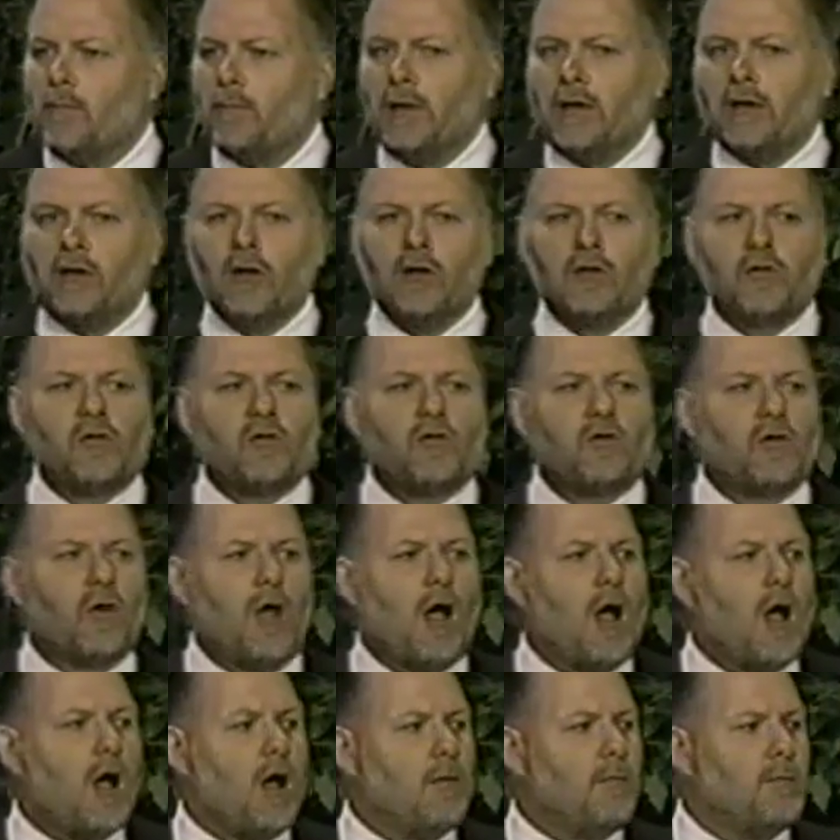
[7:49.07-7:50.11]
because
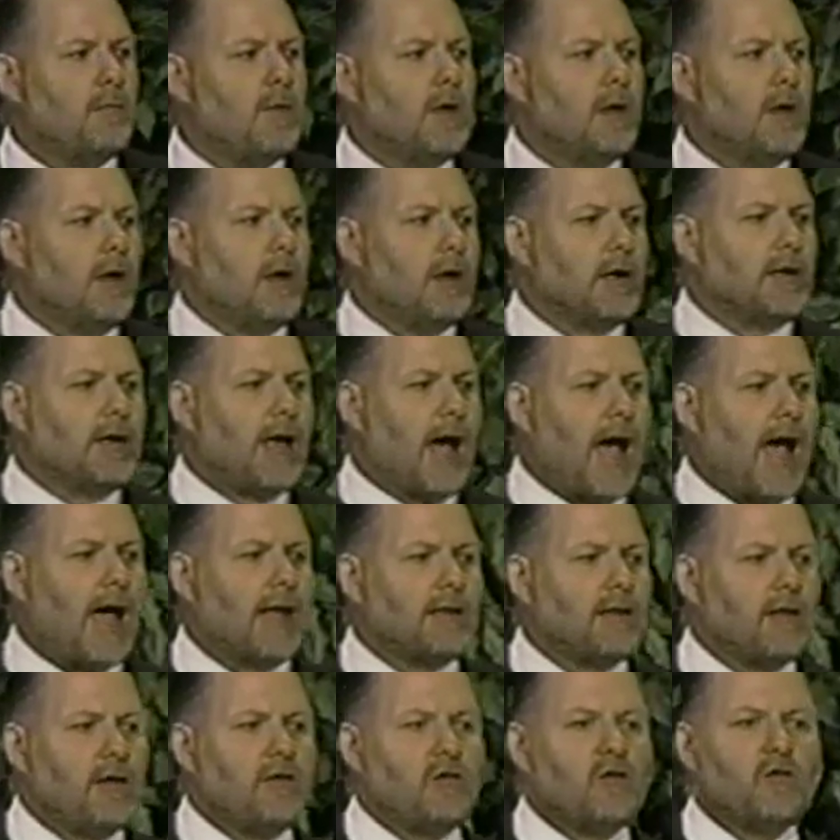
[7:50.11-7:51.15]
some
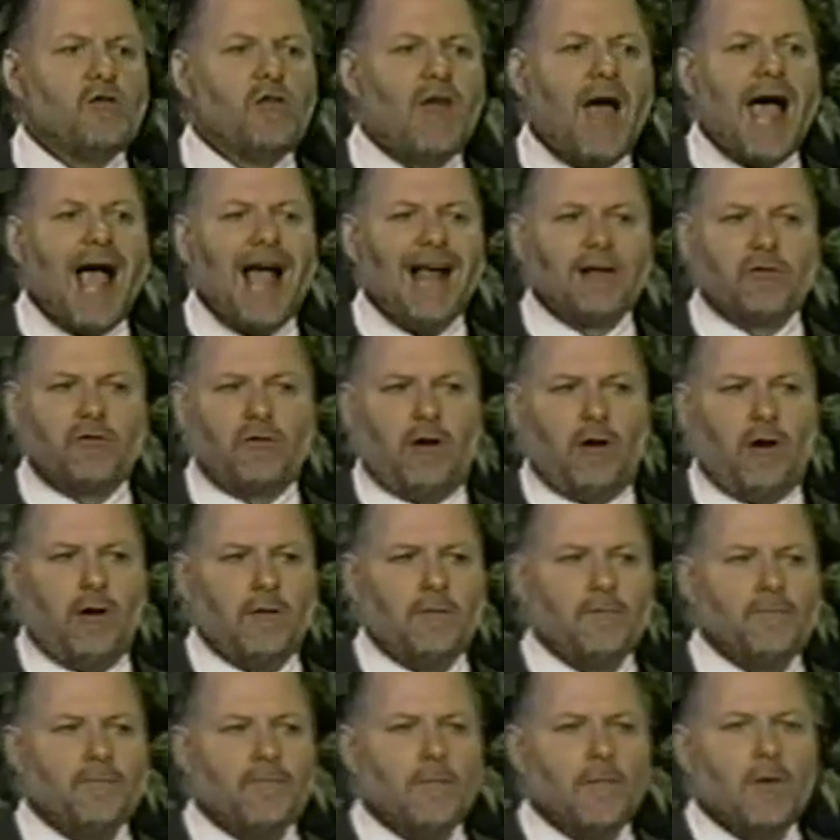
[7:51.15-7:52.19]
godless doctor